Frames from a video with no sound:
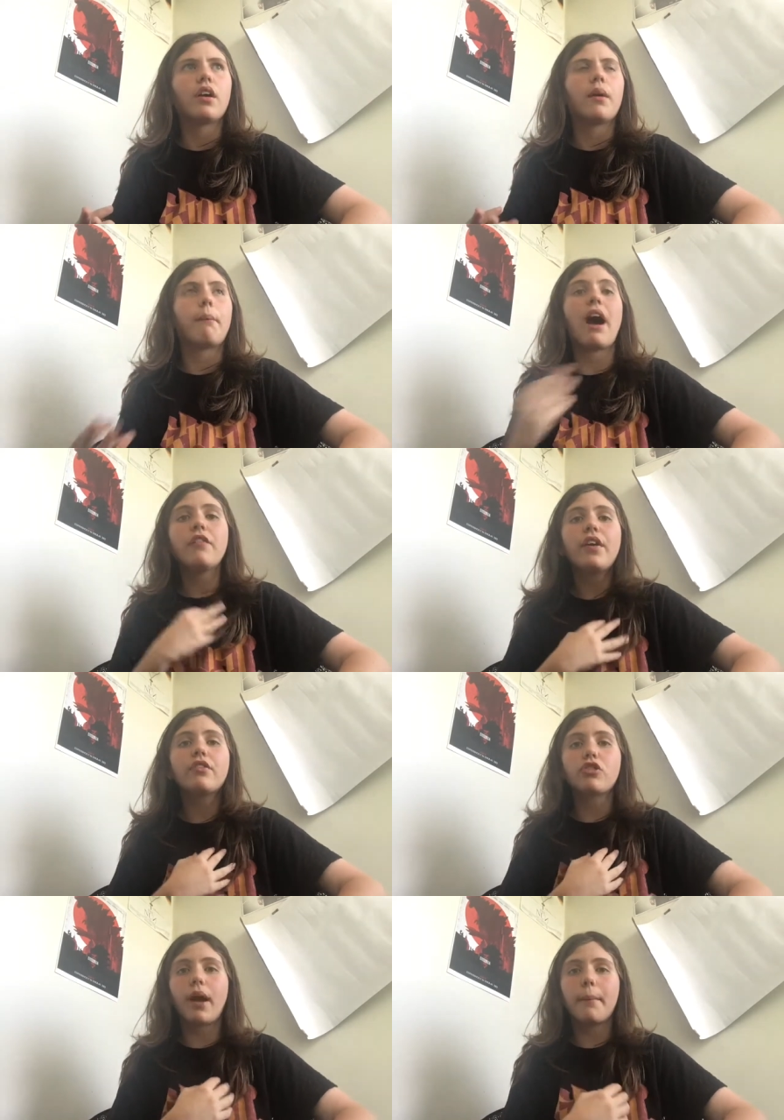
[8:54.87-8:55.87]
My favorite
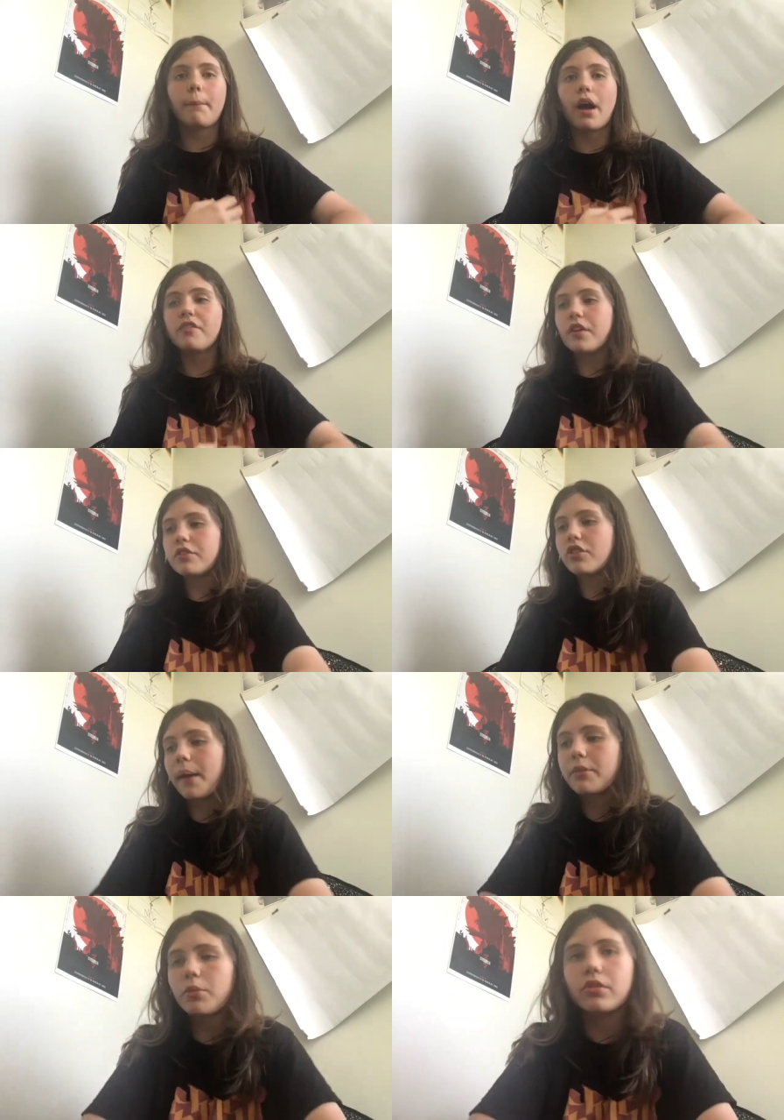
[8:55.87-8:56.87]

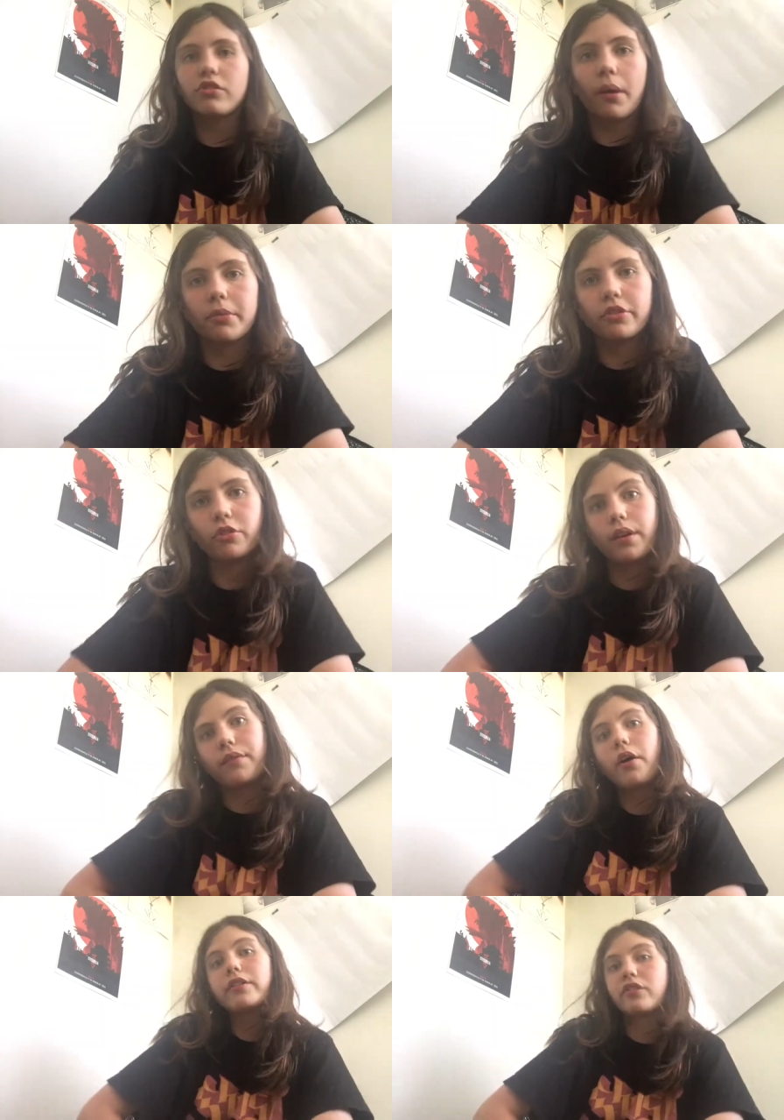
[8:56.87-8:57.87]
chapter was chapter 2, and I've
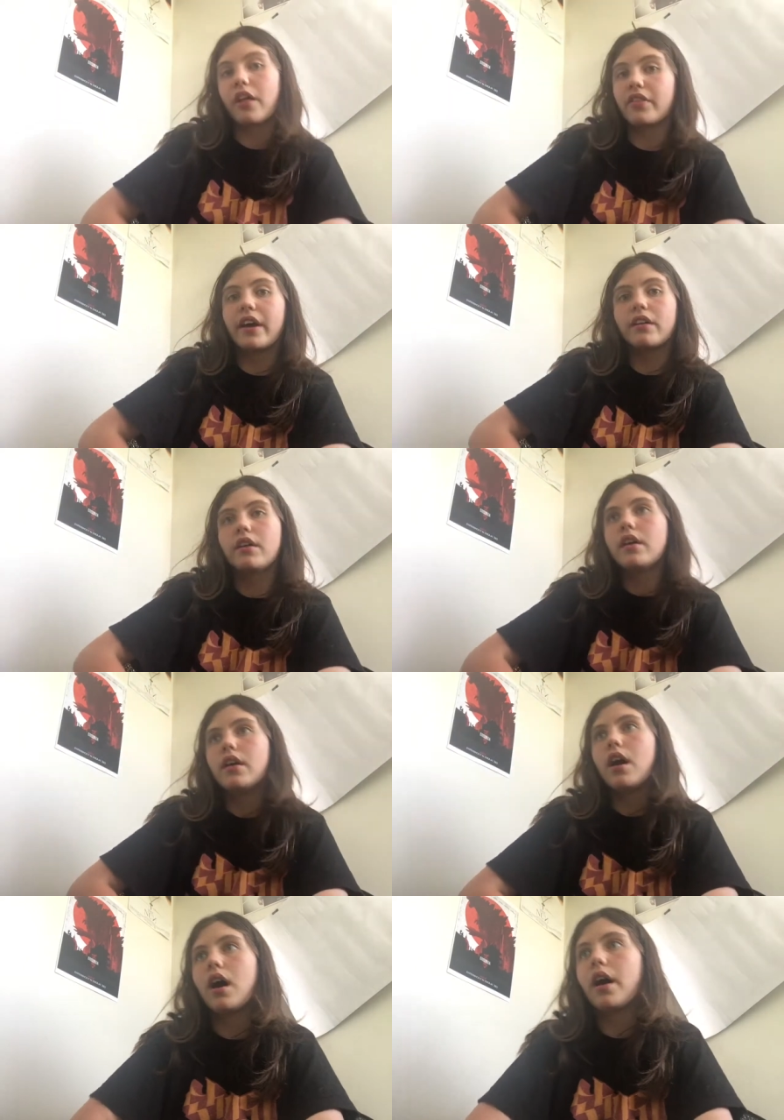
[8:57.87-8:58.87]
always thought that.
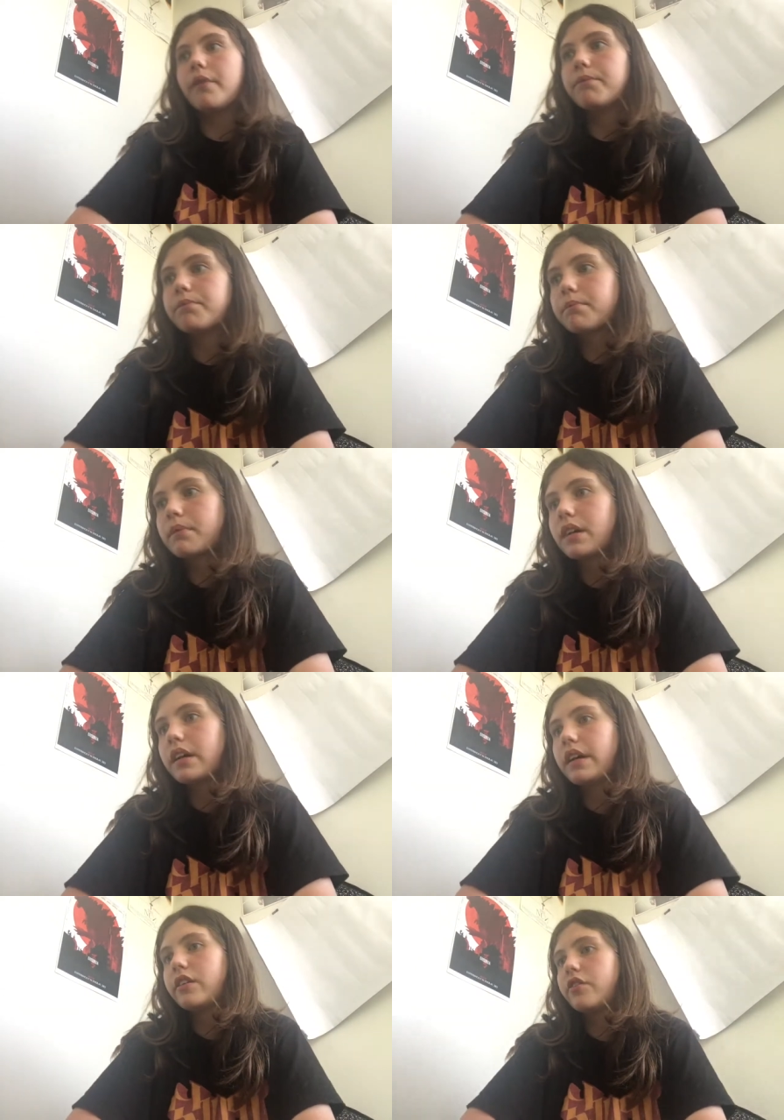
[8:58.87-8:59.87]
Um,
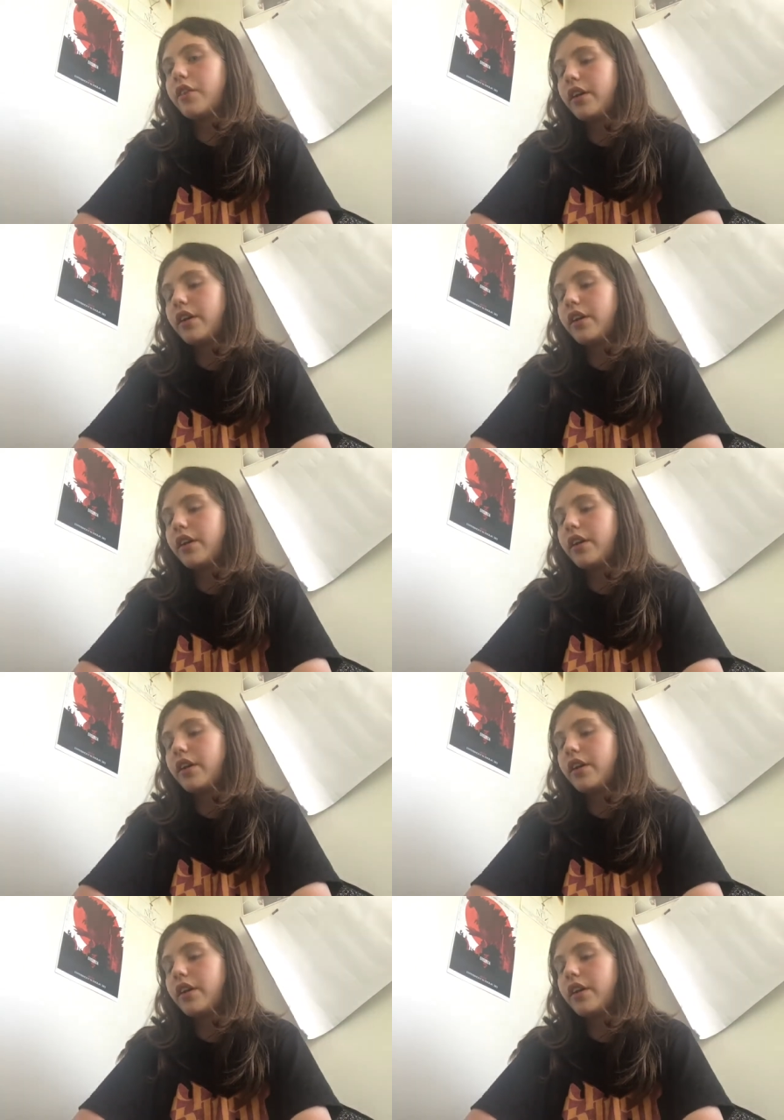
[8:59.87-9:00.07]
it's